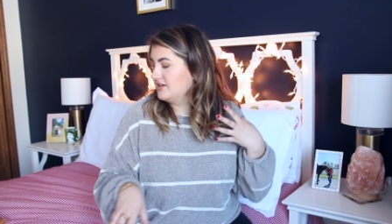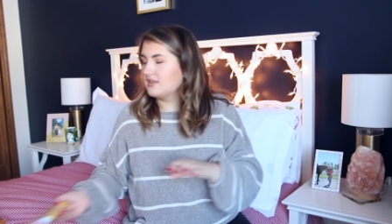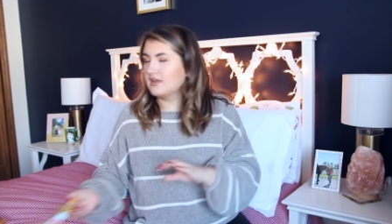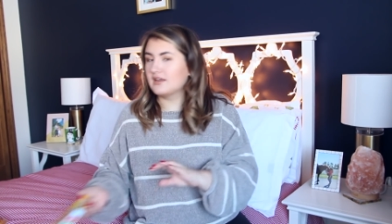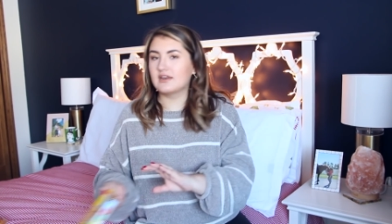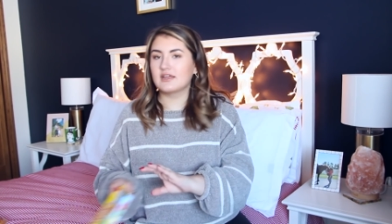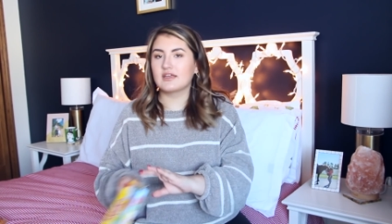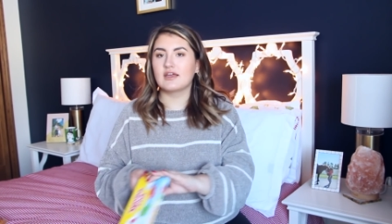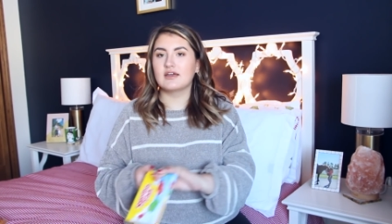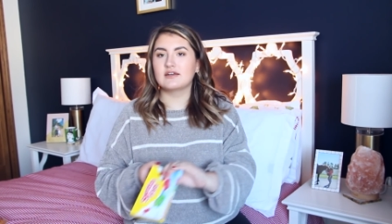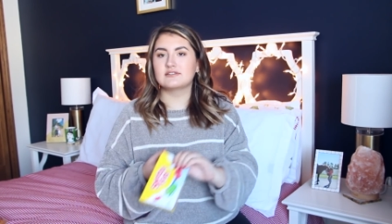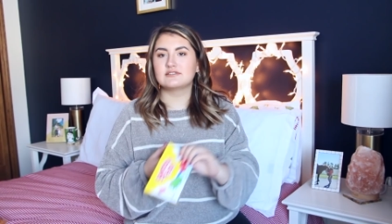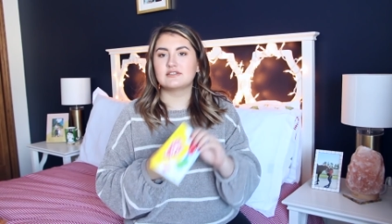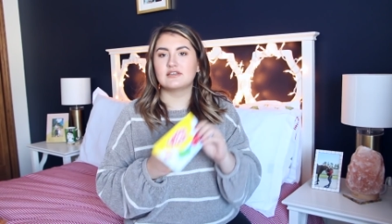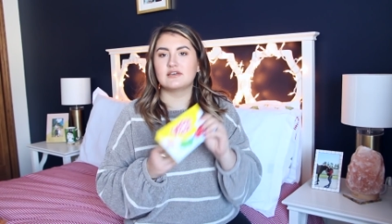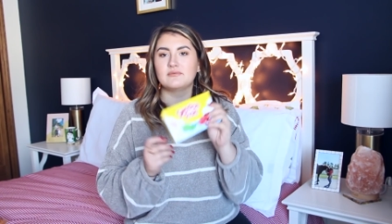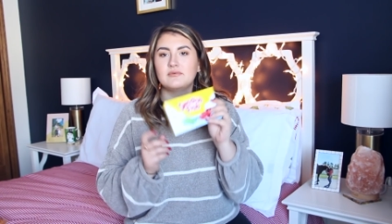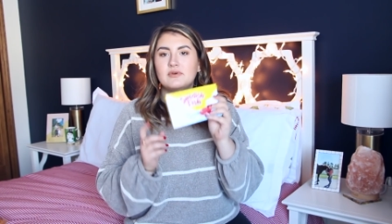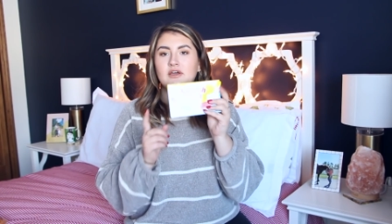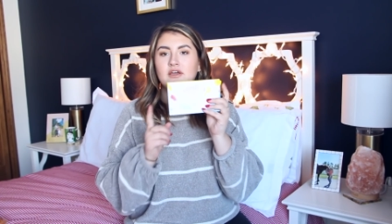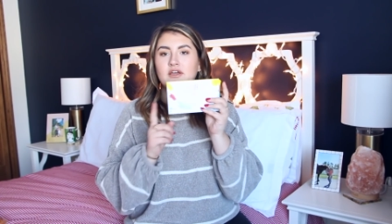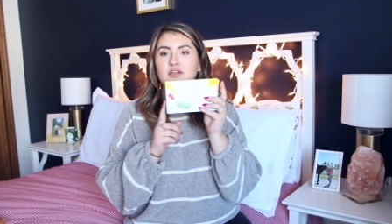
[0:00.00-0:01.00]
Then I got
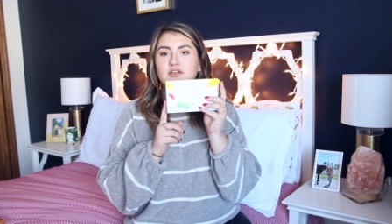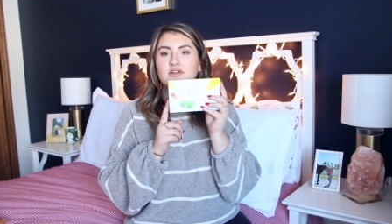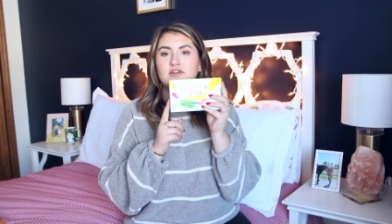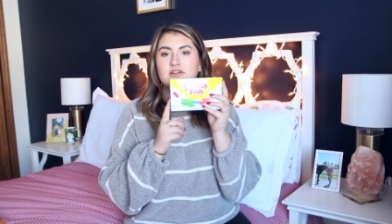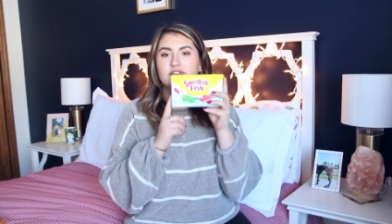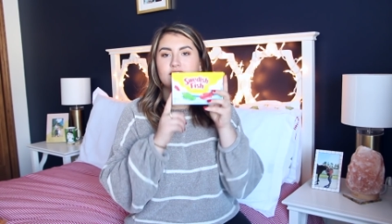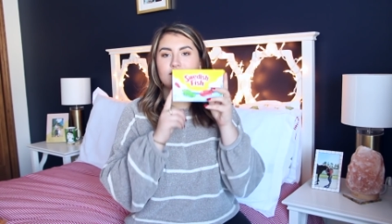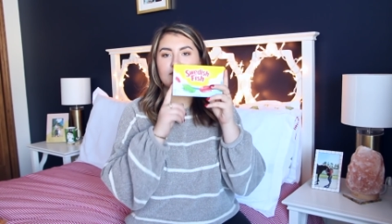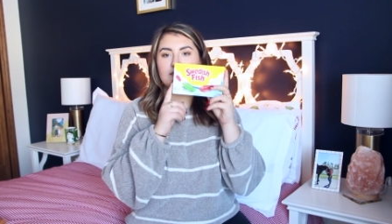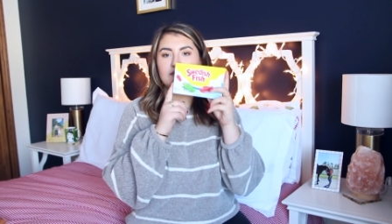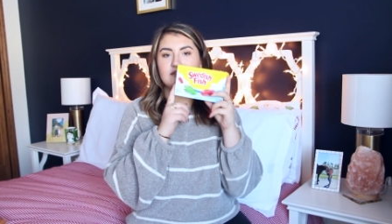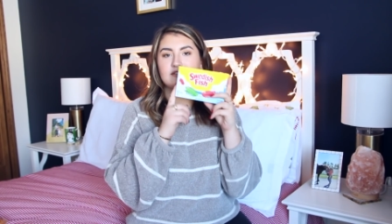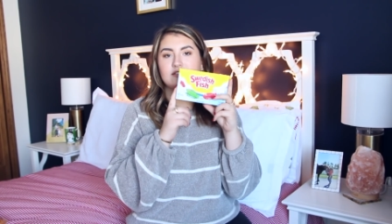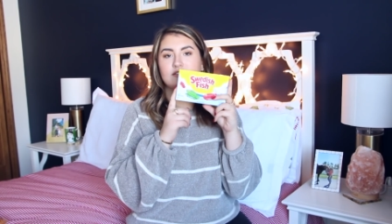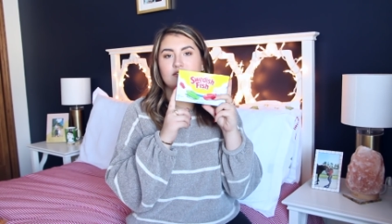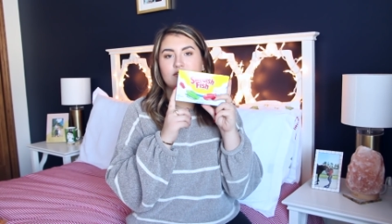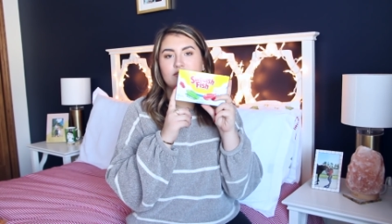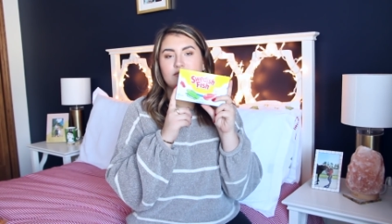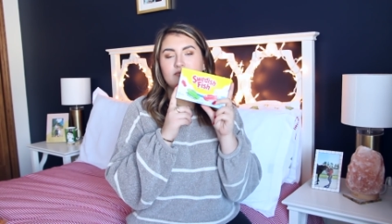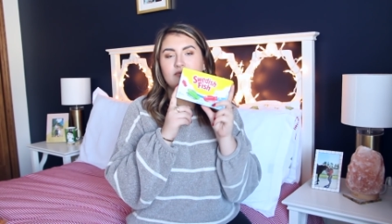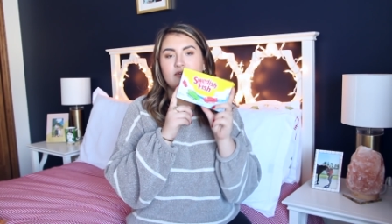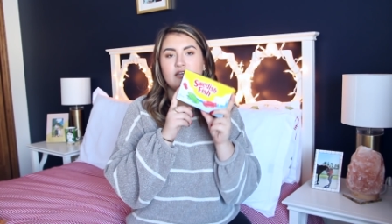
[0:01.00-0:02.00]
some Christmas
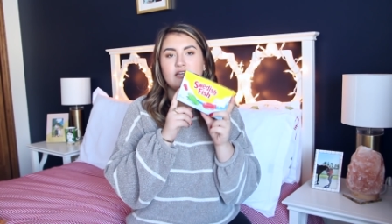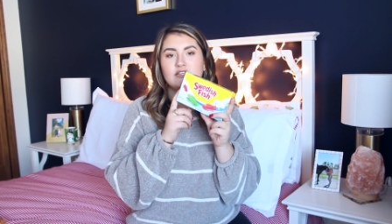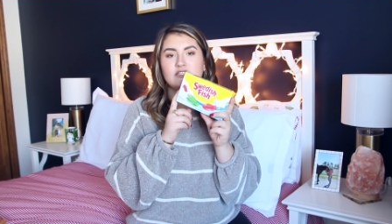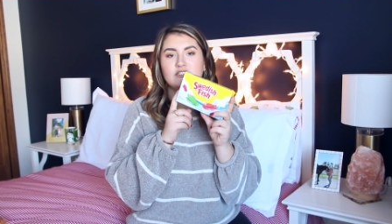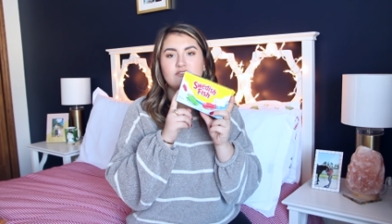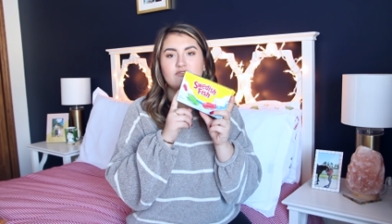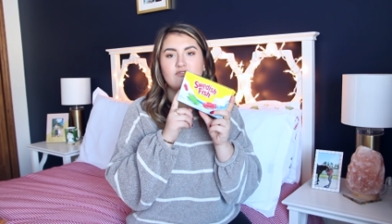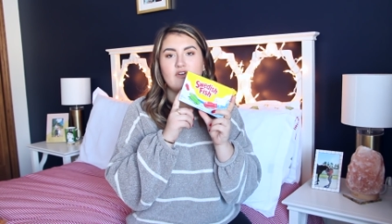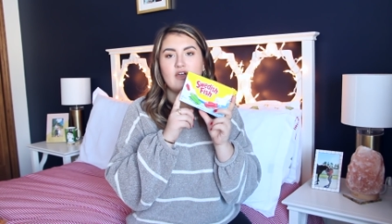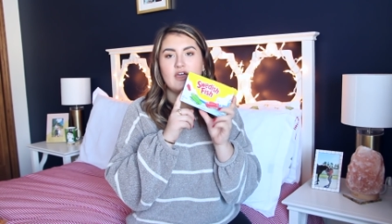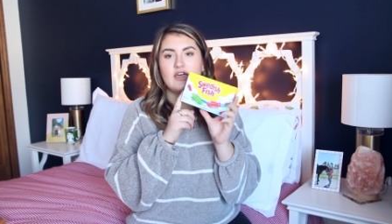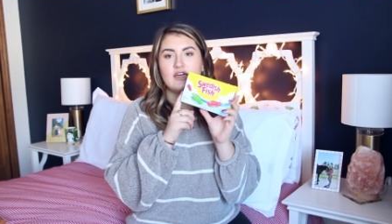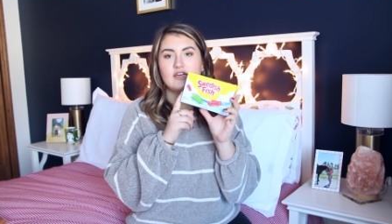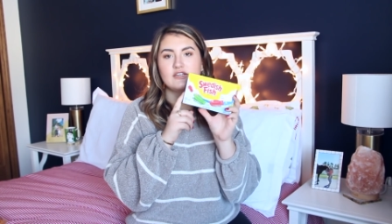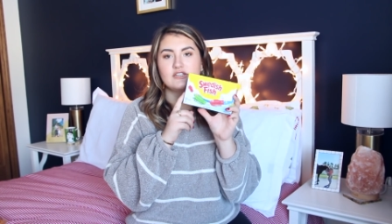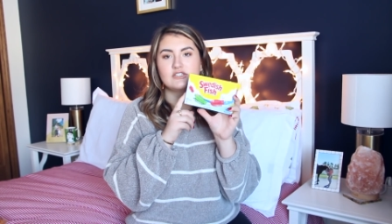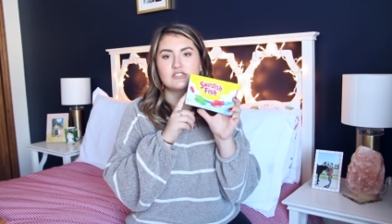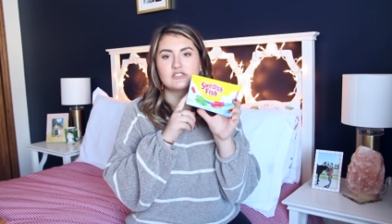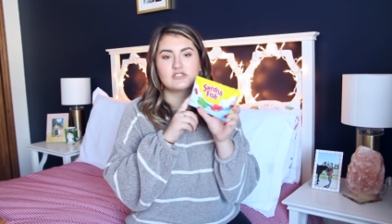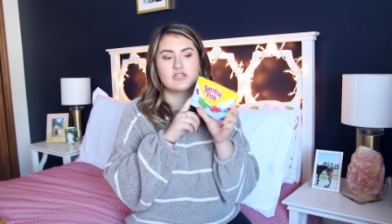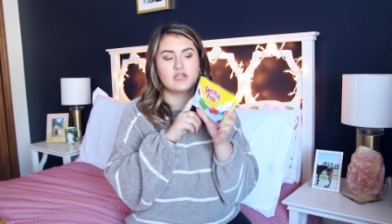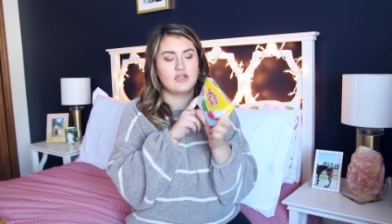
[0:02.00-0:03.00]
Swedish
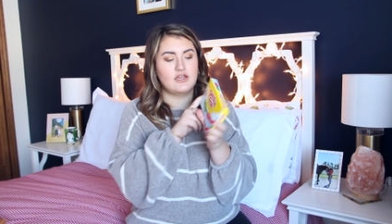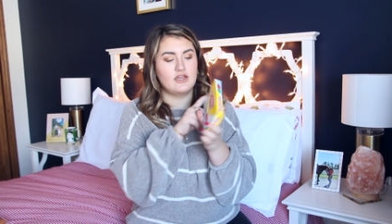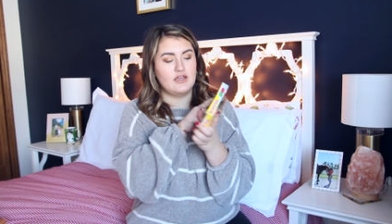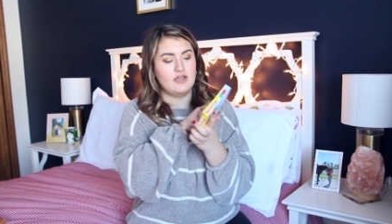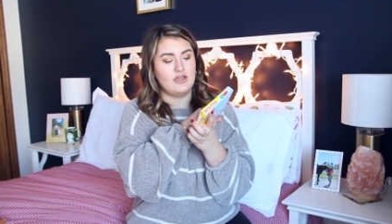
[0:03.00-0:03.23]
fish.